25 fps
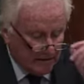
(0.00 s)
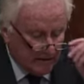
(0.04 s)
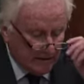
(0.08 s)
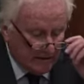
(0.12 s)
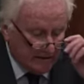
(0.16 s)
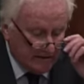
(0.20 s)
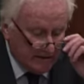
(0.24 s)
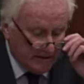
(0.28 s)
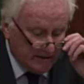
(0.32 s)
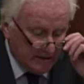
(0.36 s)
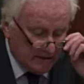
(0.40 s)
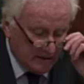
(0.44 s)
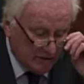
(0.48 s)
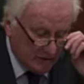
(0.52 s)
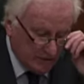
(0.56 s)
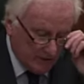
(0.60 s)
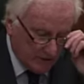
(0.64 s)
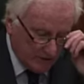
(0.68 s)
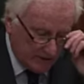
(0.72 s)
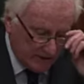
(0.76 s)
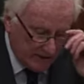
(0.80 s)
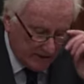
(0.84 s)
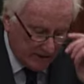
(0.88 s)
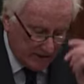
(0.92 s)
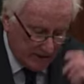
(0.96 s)
This
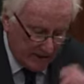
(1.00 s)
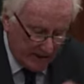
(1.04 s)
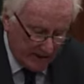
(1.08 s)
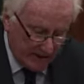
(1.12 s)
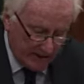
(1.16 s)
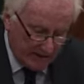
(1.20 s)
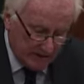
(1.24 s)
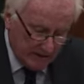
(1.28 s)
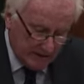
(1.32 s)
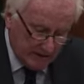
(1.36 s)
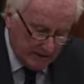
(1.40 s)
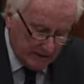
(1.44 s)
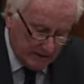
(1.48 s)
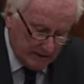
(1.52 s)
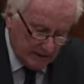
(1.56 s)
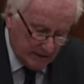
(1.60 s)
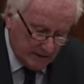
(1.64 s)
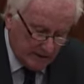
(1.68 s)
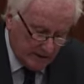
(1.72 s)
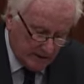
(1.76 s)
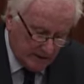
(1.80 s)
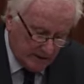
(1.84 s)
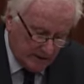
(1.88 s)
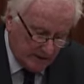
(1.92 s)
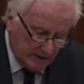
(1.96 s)
court decided
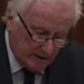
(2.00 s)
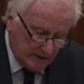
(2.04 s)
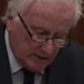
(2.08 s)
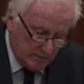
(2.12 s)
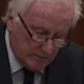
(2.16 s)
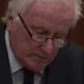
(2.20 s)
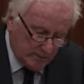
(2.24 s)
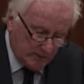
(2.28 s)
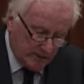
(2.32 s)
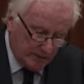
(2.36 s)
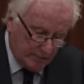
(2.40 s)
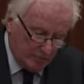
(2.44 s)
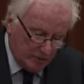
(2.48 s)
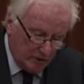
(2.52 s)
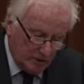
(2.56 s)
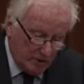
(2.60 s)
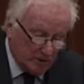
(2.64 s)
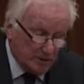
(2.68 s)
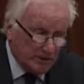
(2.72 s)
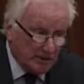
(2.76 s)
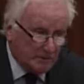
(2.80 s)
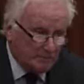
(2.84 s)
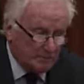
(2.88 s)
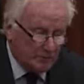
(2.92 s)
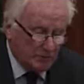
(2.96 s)
that this was a
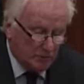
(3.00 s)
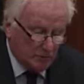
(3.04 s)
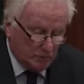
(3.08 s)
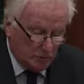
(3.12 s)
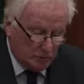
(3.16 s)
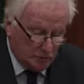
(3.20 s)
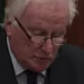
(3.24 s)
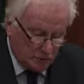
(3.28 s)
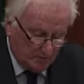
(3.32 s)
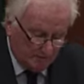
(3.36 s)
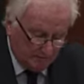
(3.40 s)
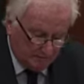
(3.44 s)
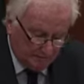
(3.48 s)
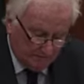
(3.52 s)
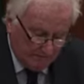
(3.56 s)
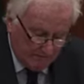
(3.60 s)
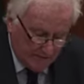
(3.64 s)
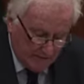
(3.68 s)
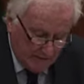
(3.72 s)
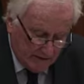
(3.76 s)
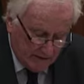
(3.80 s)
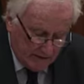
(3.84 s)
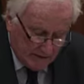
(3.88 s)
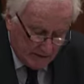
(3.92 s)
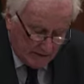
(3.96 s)
wrong approach.
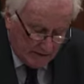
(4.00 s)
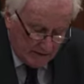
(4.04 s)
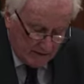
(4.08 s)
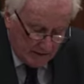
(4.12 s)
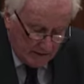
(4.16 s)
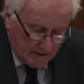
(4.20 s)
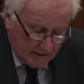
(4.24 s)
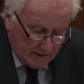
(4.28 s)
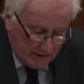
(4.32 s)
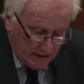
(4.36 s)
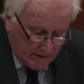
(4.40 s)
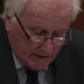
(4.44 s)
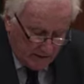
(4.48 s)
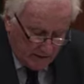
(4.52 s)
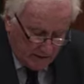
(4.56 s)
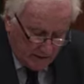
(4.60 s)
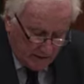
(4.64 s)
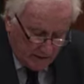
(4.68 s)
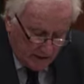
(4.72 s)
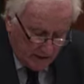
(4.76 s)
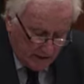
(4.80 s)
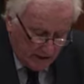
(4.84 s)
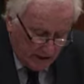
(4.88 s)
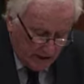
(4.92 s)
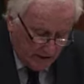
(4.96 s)
To
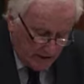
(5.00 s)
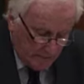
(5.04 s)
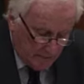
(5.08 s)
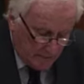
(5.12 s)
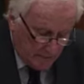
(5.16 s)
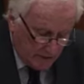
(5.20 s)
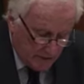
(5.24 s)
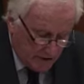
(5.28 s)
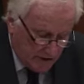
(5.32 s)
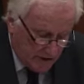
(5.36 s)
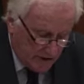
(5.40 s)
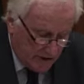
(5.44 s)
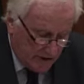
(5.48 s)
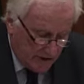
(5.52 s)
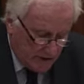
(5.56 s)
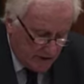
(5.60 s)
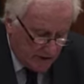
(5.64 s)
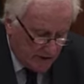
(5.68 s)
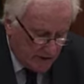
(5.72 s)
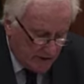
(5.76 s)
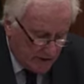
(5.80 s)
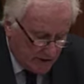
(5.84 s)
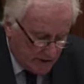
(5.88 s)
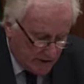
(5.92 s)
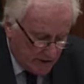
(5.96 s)
require the
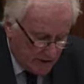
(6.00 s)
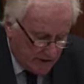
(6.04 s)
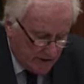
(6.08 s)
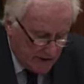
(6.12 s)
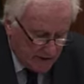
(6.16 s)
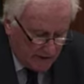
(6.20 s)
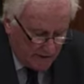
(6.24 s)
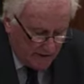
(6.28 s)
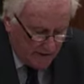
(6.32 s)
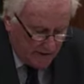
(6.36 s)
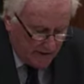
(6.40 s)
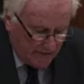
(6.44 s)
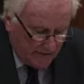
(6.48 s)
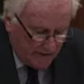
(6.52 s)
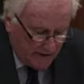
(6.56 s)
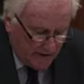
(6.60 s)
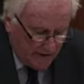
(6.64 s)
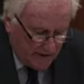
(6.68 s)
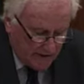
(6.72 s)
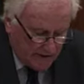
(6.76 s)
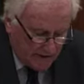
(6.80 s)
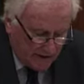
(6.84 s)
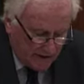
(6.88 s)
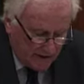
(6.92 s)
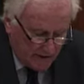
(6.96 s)
prosecutor to refer
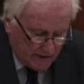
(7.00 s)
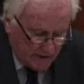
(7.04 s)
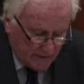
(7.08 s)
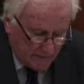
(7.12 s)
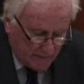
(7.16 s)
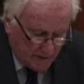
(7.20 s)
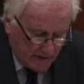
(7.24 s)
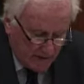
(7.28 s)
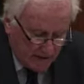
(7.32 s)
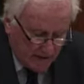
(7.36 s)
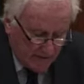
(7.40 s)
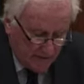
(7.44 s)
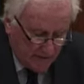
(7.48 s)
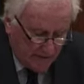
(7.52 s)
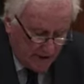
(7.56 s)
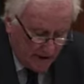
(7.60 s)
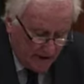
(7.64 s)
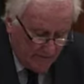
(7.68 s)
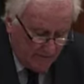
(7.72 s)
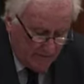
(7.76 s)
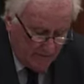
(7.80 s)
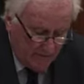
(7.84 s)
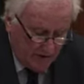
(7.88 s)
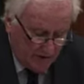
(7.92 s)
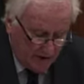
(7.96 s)
the sentence back on
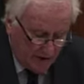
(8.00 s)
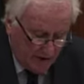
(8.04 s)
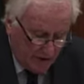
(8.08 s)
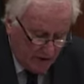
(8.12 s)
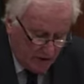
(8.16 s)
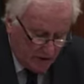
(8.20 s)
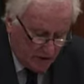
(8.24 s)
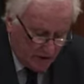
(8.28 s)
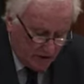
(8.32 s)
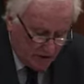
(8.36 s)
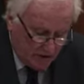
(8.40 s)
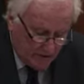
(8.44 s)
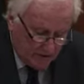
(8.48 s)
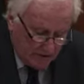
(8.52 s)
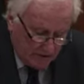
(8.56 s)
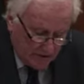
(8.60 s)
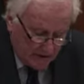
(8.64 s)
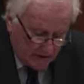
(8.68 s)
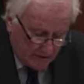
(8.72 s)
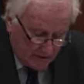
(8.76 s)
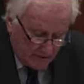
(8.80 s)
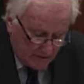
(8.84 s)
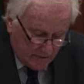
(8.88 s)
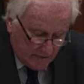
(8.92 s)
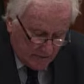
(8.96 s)
every occasion
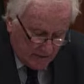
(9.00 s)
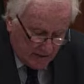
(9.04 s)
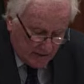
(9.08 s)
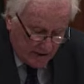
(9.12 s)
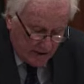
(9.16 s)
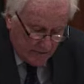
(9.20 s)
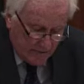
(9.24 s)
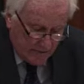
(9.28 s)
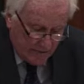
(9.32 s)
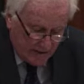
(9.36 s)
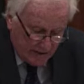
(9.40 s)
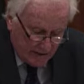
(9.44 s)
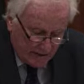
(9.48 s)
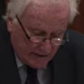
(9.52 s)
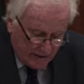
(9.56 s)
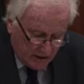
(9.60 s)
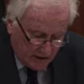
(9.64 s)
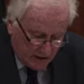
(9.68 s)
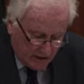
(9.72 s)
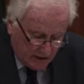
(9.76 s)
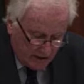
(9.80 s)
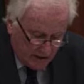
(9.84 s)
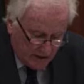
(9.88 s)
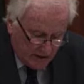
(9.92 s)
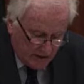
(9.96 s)
where there had been a
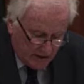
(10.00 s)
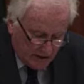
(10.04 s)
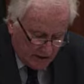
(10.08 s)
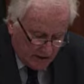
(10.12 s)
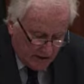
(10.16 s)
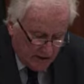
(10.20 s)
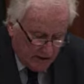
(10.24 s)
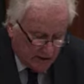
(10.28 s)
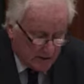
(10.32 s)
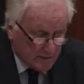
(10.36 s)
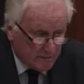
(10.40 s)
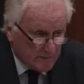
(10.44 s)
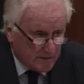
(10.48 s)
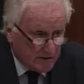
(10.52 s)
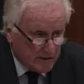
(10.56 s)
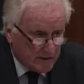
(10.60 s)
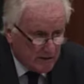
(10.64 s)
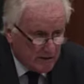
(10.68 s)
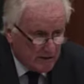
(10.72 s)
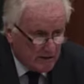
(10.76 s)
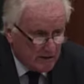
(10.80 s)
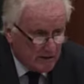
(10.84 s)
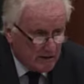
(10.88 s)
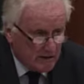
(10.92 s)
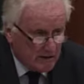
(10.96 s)
change in
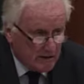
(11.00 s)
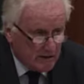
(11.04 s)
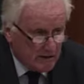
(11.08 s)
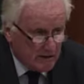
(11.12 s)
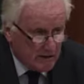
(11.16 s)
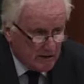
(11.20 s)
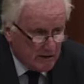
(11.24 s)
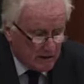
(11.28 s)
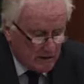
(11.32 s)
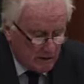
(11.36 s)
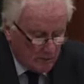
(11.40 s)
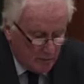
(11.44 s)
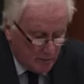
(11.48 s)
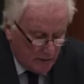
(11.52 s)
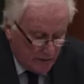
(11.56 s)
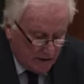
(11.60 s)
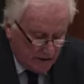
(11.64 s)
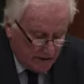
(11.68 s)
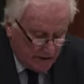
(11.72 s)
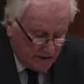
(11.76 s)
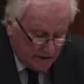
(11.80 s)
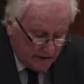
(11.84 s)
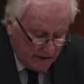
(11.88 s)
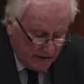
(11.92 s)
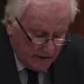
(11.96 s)
circumstances would
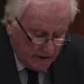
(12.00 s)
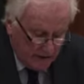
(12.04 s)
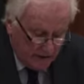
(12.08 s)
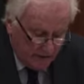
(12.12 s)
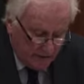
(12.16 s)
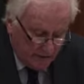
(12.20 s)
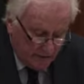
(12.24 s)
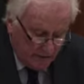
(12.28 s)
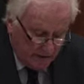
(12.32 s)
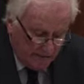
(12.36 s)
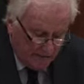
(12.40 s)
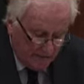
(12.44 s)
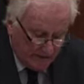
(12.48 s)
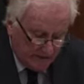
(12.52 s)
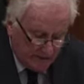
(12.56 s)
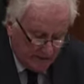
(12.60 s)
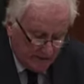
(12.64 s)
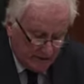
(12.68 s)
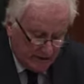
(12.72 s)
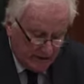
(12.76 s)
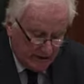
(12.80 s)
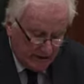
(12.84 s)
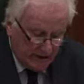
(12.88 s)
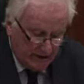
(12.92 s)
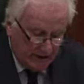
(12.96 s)
entail a
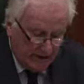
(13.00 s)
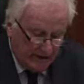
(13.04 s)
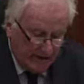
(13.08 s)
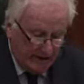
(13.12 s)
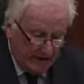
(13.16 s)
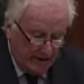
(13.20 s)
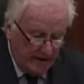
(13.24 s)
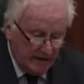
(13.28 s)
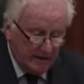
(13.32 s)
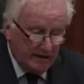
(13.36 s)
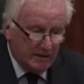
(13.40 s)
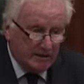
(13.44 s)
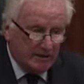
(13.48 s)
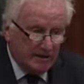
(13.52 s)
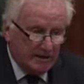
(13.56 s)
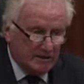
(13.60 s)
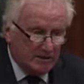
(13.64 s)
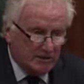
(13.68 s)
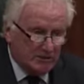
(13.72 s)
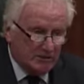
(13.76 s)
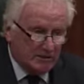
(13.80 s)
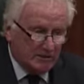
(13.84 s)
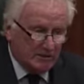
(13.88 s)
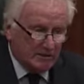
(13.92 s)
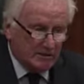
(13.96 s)
reference in any
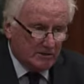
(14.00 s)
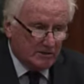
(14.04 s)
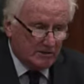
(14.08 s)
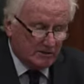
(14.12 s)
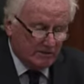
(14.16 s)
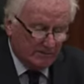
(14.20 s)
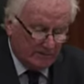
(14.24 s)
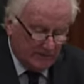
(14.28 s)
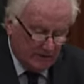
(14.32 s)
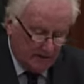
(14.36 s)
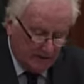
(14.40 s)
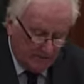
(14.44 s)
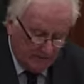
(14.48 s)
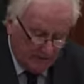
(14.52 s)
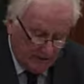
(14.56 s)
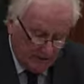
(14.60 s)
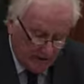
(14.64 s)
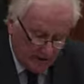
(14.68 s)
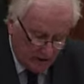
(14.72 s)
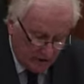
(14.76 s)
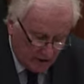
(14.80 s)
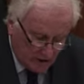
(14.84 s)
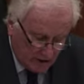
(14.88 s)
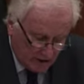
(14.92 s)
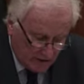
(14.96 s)
instance of
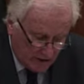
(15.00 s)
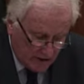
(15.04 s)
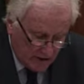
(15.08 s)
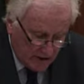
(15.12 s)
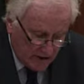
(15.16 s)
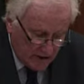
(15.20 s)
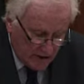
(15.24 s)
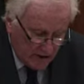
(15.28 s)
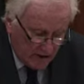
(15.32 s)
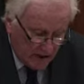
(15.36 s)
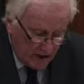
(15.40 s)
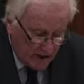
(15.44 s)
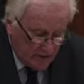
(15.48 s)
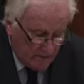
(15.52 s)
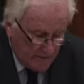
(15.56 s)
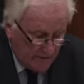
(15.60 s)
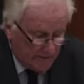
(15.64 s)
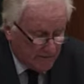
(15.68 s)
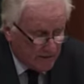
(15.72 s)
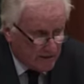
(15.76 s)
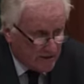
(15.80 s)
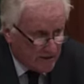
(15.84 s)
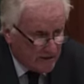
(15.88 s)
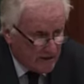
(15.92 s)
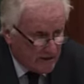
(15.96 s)
deviation,
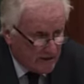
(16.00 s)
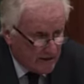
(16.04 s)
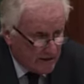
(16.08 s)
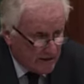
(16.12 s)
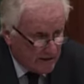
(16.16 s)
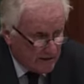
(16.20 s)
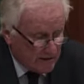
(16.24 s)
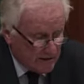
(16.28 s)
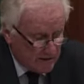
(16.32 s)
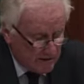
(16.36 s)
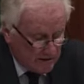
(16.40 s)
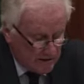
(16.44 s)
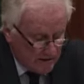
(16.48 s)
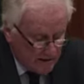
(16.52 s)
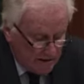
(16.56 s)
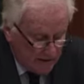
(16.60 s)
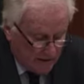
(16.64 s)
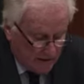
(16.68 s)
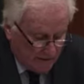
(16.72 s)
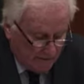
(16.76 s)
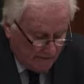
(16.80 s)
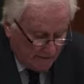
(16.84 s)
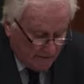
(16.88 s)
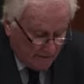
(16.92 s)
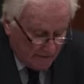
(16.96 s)
however slight,
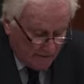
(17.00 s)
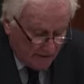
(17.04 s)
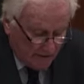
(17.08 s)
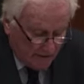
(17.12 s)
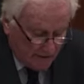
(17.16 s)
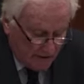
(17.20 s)
from the